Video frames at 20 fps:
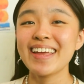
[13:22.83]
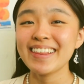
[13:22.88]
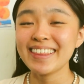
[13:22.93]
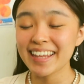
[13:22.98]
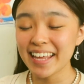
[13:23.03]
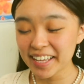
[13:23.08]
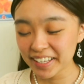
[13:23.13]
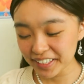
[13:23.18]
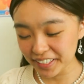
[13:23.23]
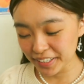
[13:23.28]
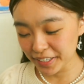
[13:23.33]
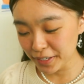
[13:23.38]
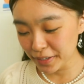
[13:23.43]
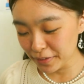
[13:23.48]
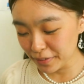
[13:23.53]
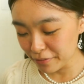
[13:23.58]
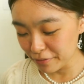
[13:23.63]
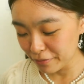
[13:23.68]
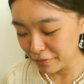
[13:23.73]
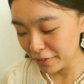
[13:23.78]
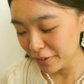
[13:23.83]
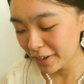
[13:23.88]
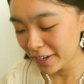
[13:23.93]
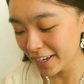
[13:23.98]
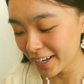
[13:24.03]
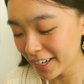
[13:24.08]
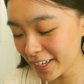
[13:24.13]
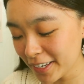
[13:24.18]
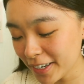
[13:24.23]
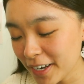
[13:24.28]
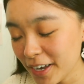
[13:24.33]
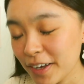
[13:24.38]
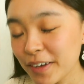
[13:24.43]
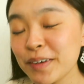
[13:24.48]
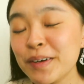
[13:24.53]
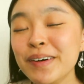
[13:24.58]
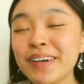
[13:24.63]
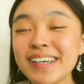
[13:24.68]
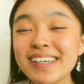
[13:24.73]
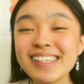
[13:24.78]
Thank you for, you
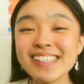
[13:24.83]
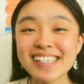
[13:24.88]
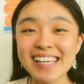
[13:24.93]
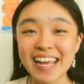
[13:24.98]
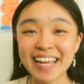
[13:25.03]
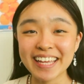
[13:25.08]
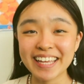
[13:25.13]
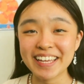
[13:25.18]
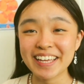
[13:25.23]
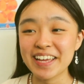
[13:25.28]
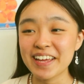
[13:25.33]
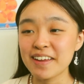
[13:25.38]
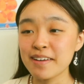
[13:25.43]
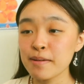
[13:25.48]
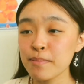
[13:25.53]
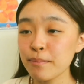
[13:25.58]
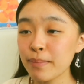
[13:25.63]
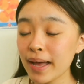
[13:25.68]
know, checking in.